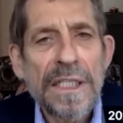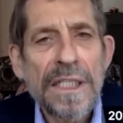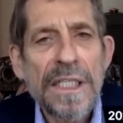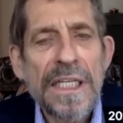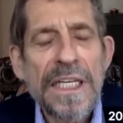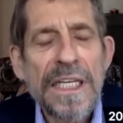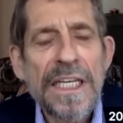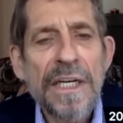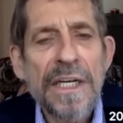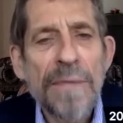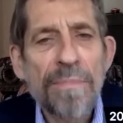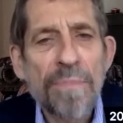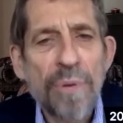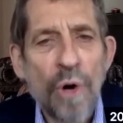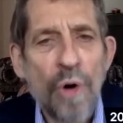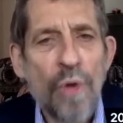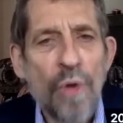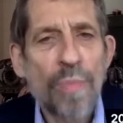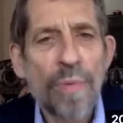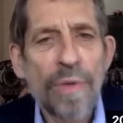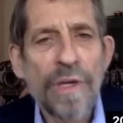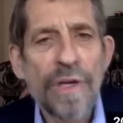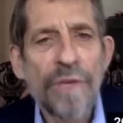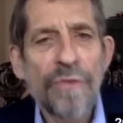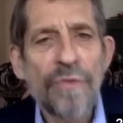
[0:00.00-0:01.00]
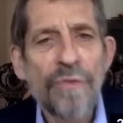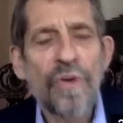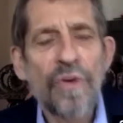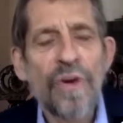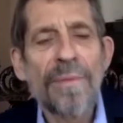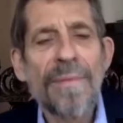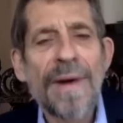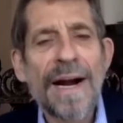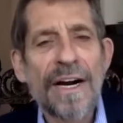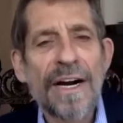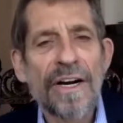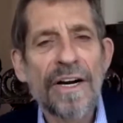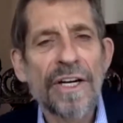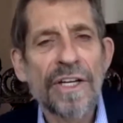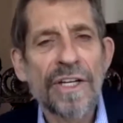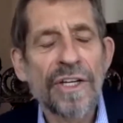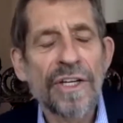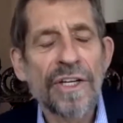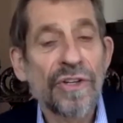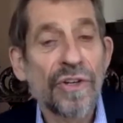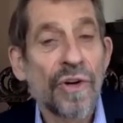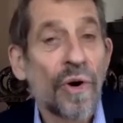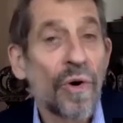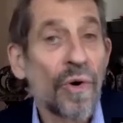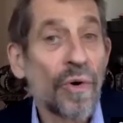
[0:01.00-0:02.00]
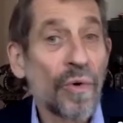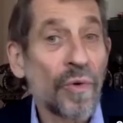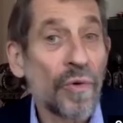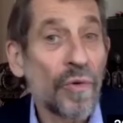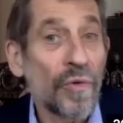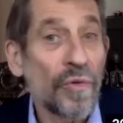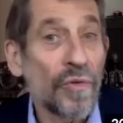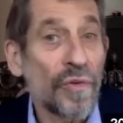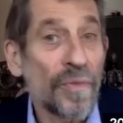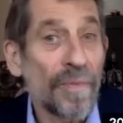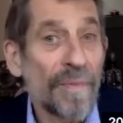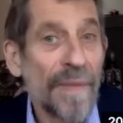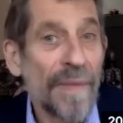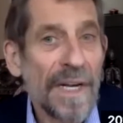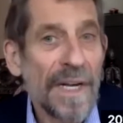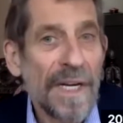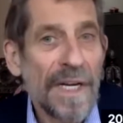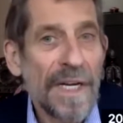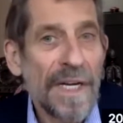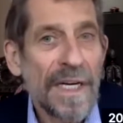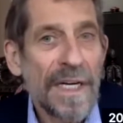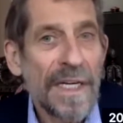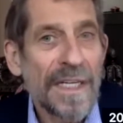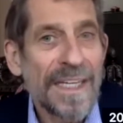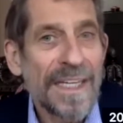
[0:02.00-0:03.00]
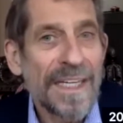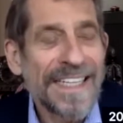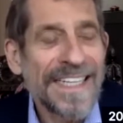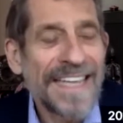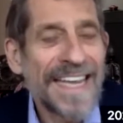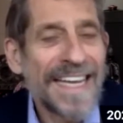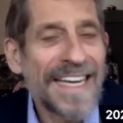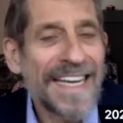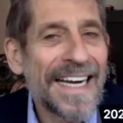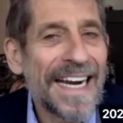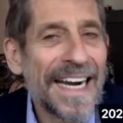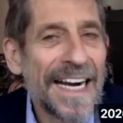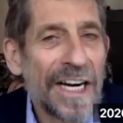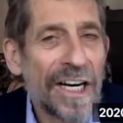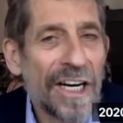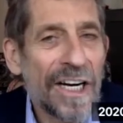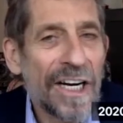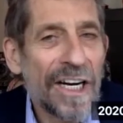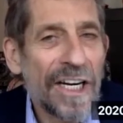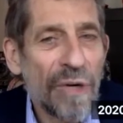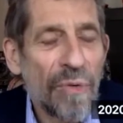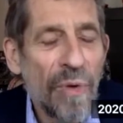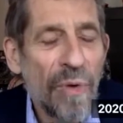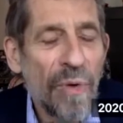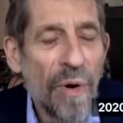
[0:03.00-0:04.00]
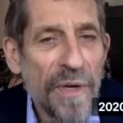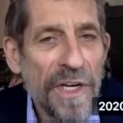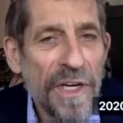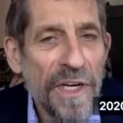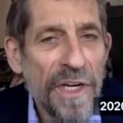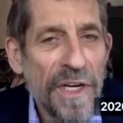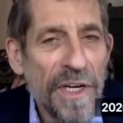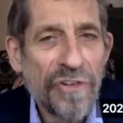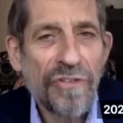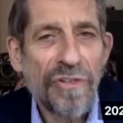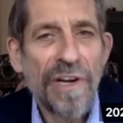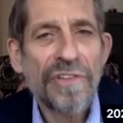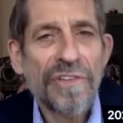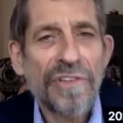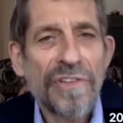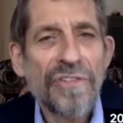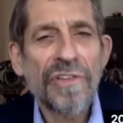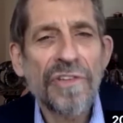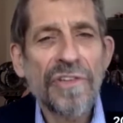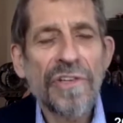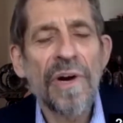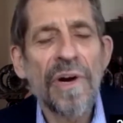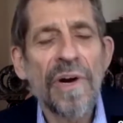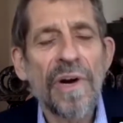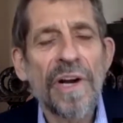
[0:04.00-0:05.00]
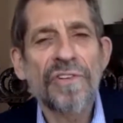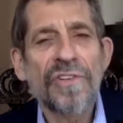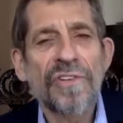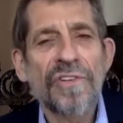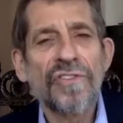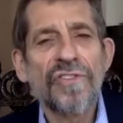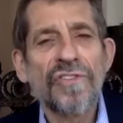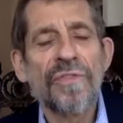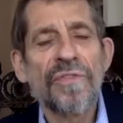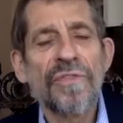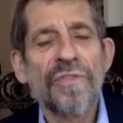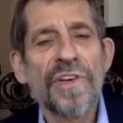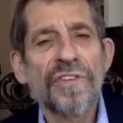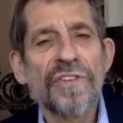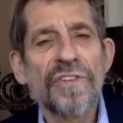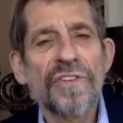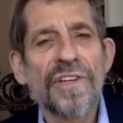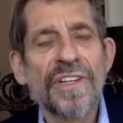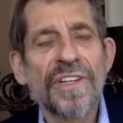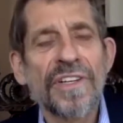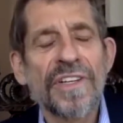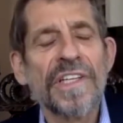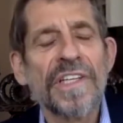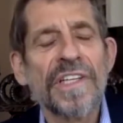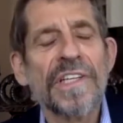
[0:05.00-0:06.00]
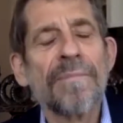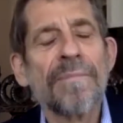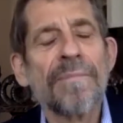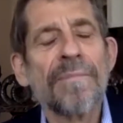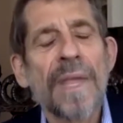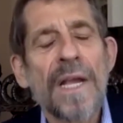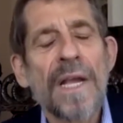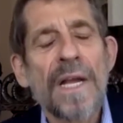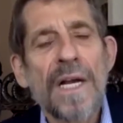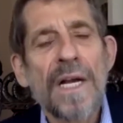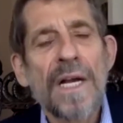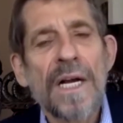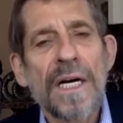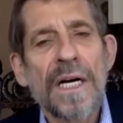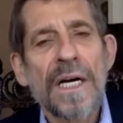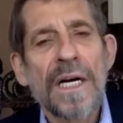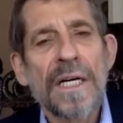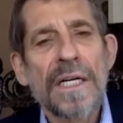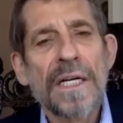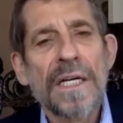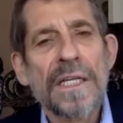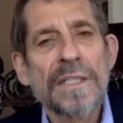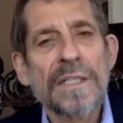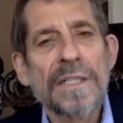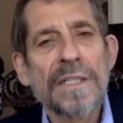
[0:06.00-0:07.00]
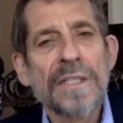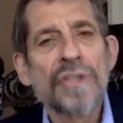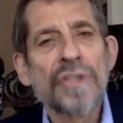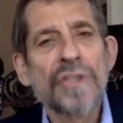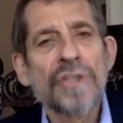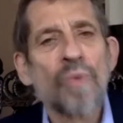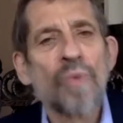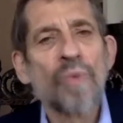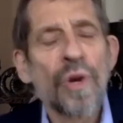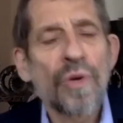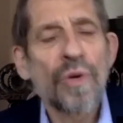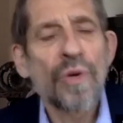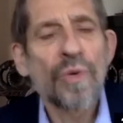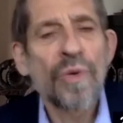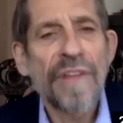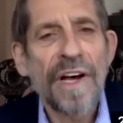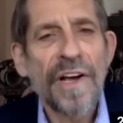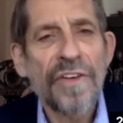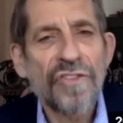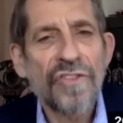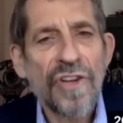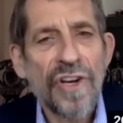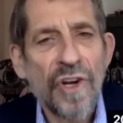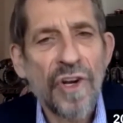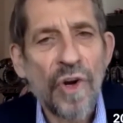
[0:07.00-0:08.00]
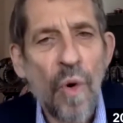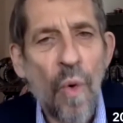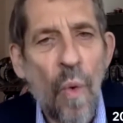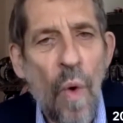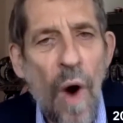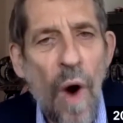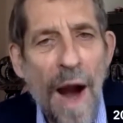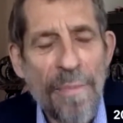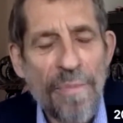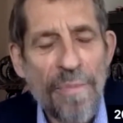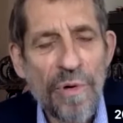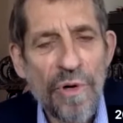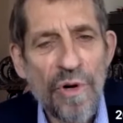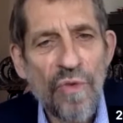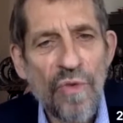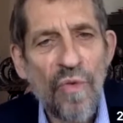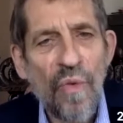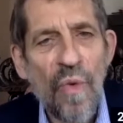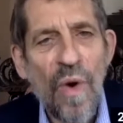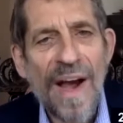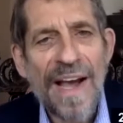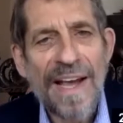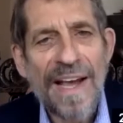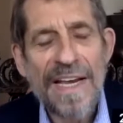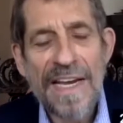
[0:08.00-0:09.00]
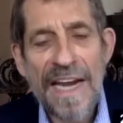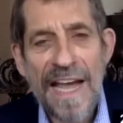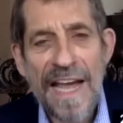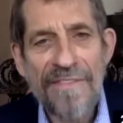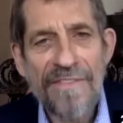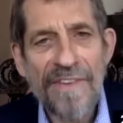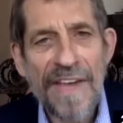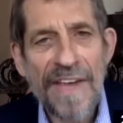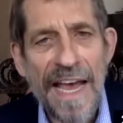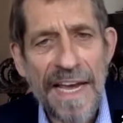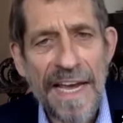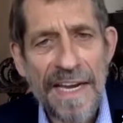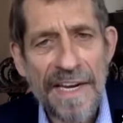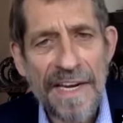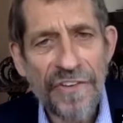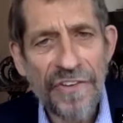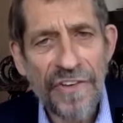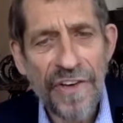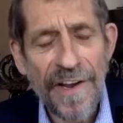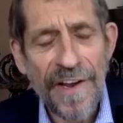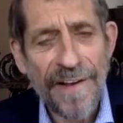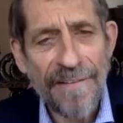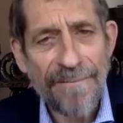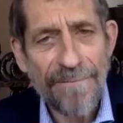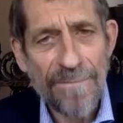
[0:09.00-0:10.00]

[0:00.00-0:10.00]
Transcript: inappropriate for American goals. Again, an area where we didn't trust the Russians sufficiently to work with us in a cooperative way in Afghanistan.